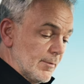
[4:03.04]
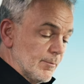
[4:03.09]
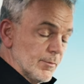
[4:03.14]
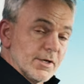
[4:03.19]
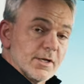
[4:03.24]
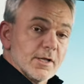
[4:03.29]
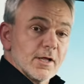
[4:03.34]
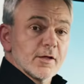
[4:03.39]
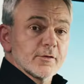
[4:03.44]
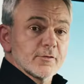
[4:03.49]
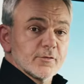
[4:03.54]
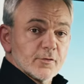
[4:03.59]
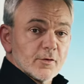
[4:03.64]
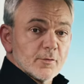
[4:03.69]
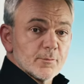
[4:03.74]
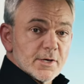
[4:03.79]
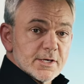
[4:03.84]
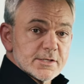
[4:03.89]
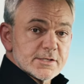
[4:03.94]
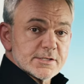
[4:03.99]
but not so
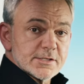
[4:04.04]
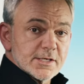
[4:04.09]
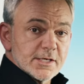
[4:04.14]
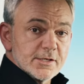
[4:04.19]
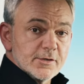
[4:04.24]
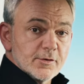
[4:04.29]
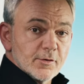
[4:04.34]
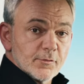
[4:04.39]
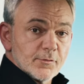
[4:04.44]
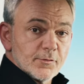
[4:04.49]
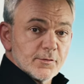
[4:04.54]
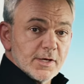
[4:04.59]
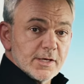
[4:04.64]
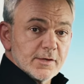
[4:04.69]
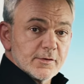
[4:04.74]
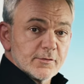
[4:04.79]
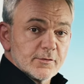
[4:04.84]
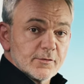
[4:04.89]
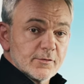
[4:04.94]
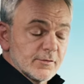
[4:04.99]
much in your
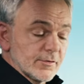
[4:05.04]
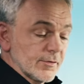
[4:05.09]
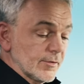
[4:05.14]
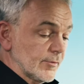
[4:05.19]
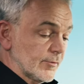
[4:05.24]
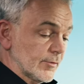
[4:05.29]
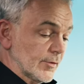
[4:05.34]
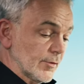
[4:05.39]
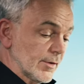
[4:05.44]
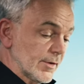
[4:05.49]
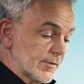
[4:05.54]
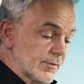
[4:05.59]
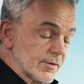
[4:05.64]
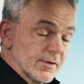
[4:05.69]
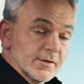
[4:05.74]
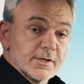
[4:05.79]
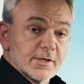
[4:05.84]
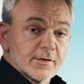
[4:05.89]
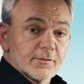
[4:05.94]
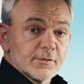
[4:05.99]
face. So it's
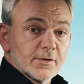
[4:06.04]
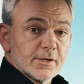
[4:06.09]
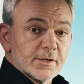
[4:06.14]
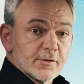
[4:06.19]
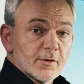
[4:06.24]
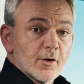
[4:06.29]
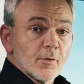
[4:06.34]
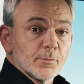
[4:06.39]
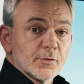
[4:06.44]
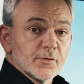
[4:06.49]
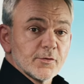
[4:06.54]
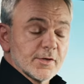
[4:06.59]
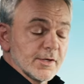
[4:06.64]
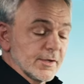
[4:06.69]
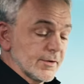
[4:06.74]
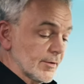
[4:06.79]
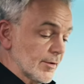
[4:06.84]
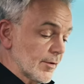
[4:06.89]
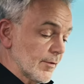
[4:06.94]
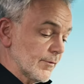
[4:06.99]
the definite
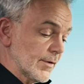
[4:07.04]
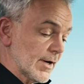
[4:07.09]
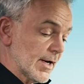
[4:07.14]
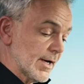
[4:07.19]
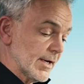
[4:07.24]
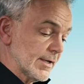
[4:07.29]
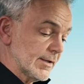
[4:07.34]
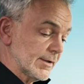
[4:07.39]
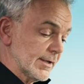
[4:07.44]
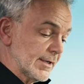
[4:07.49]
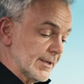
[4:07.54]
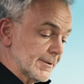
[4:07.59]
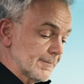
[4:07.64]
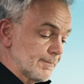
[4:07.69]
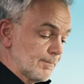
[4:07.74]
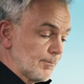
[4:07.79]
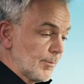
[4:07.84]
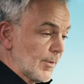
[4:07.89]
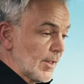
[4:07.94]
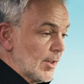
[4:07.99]
opposite of high tech.
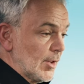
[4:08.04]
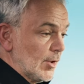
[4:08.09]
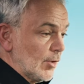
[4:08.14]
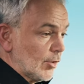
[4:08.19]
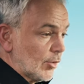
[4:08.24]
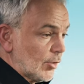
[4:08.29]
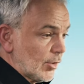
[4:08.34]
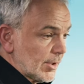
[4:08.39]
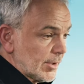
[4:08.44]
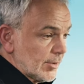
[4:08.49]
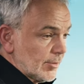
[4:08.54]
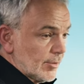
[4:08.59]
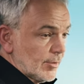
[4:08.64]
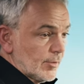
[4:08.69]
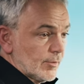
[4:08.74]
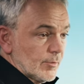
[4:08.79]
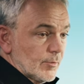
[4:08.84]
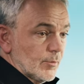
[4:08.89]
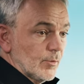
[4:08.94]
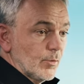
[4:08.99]
All in
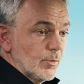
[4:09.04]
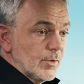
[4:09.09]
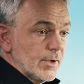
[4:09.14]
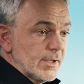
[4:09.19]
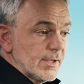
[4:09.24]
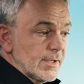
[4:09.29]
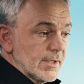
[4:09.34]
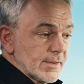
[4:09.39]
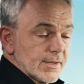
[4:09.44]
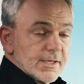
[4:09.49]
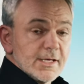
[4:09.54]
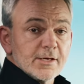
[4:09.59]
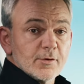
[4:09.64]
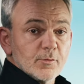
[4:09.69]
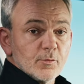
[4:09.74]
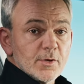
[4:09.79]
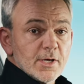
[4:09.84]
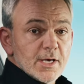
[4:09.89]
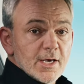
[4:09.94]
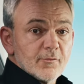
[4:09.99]
all, we
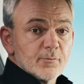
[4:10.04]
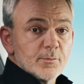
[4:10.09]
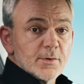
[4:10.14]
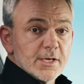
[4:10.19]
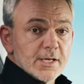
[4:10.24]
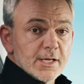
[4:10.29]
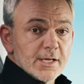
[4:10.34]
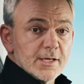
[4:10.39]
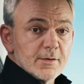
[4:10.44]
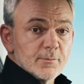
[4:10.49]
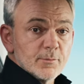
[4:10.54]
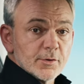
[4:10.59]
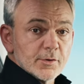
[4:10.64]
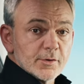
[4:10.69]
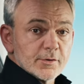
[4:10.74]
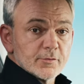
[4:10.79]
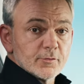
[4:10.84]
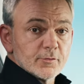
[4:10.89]
think we have been able